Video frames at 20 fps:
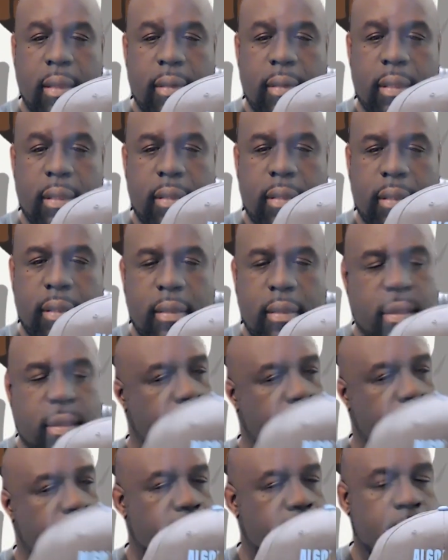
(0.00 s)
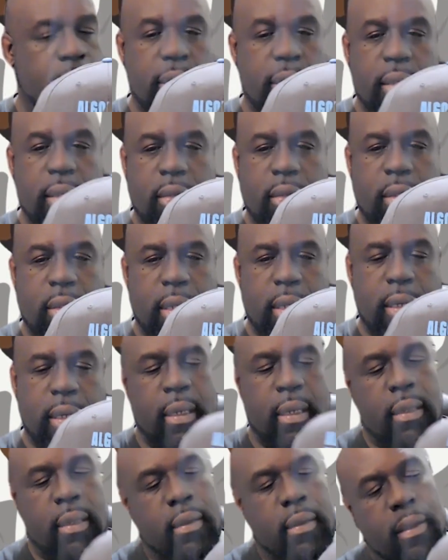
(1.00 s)
this is, I think this thing
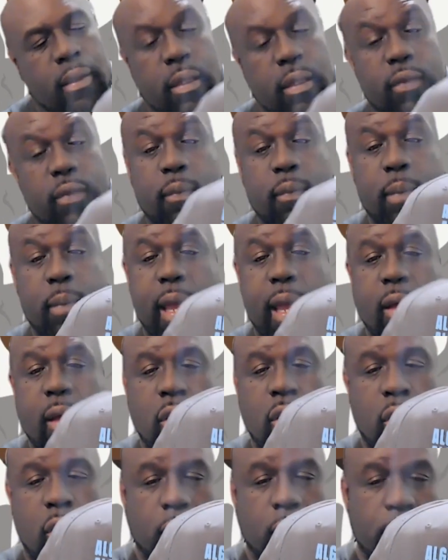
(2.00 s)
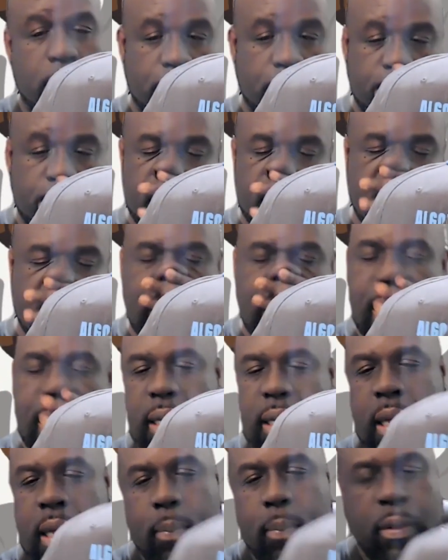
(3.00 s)
is this from Algo. Got
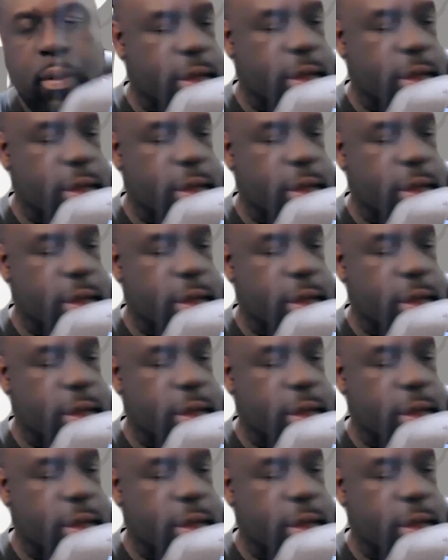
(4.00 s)
a couple